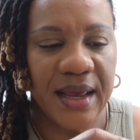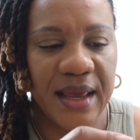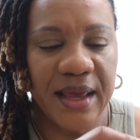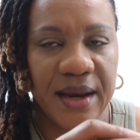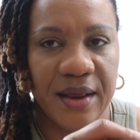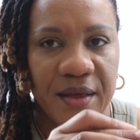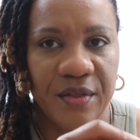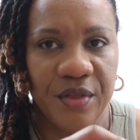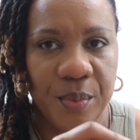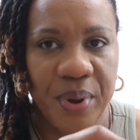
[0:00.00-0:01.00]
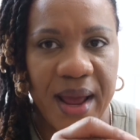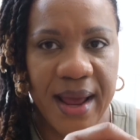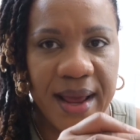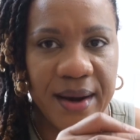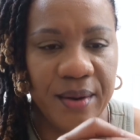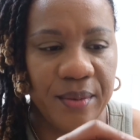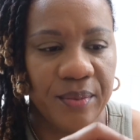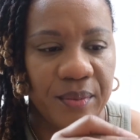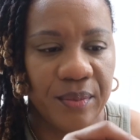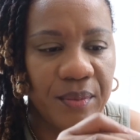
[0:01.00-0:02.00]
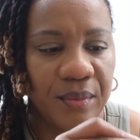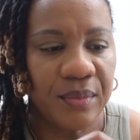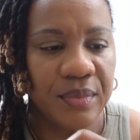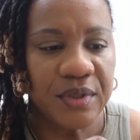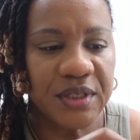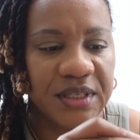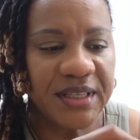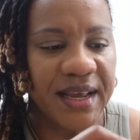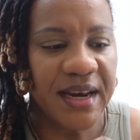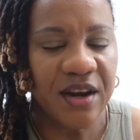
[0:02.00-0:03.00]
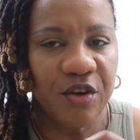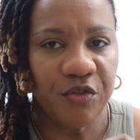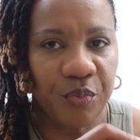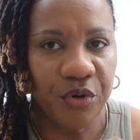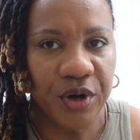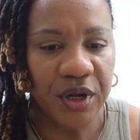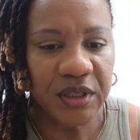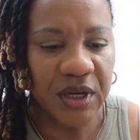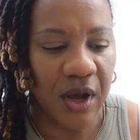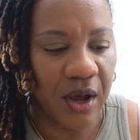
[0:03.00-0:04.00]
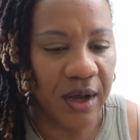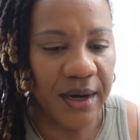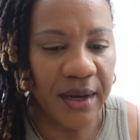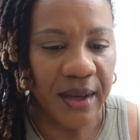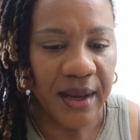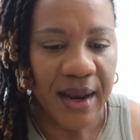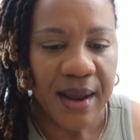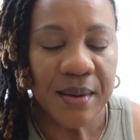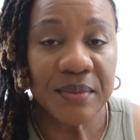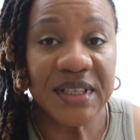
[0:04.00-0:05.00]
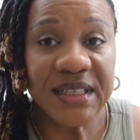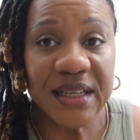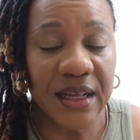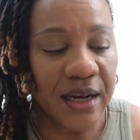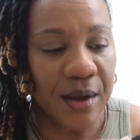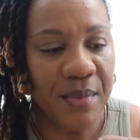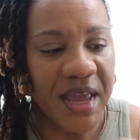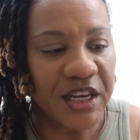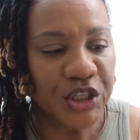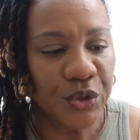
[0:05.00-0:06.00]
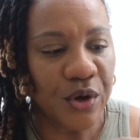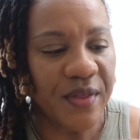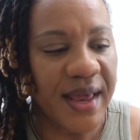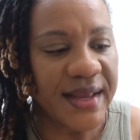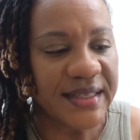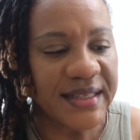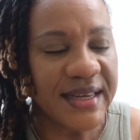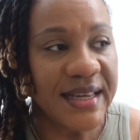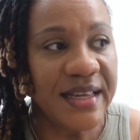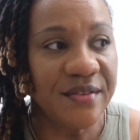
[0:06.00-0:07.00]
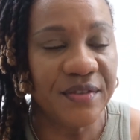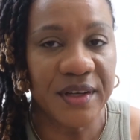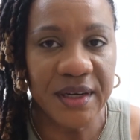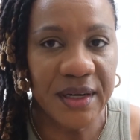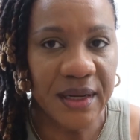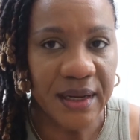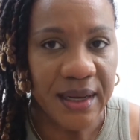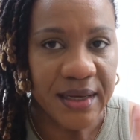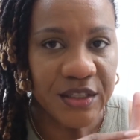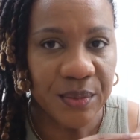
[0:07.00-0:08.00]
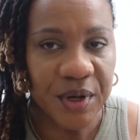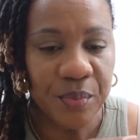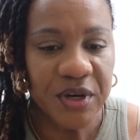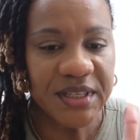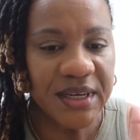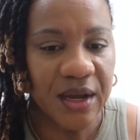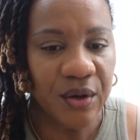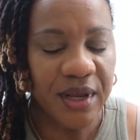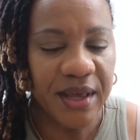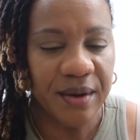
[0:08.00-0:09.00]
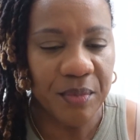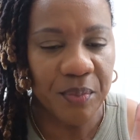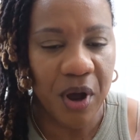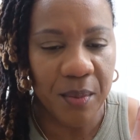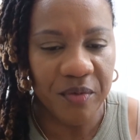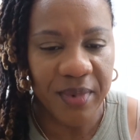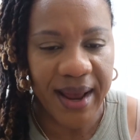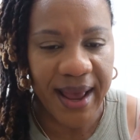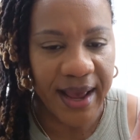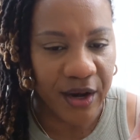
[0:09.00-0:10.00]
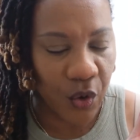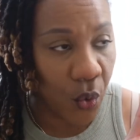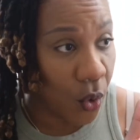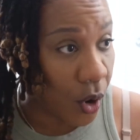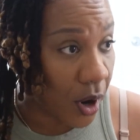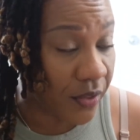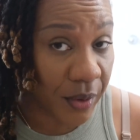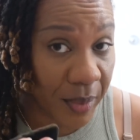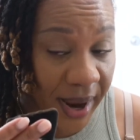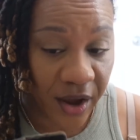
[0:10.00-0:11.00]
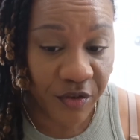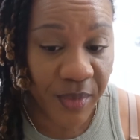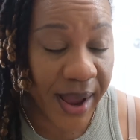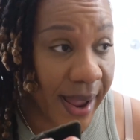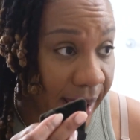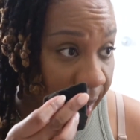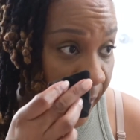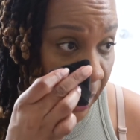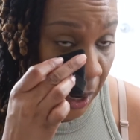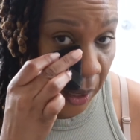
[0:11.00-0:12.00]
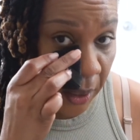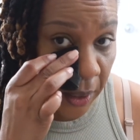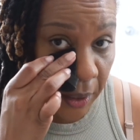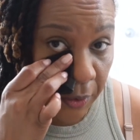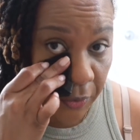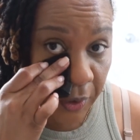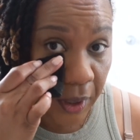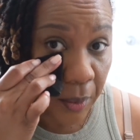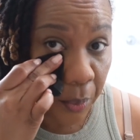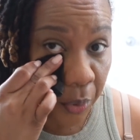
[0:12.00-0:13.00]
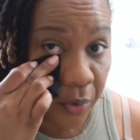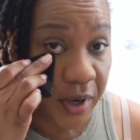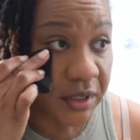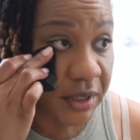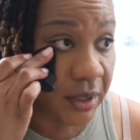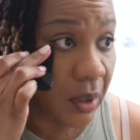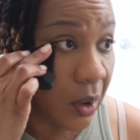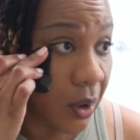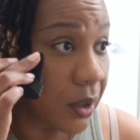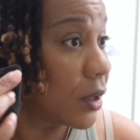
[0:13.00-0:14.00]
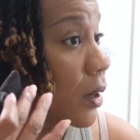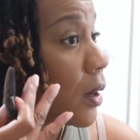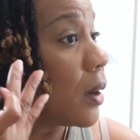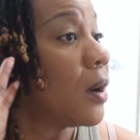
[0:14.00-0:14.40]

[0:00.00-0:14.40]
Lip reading: in the pan. Just get enough product on. I'm still gonna make sure that it's even, So I'm going to press it out in the palm of my hand or on the back of my hand, and then press it under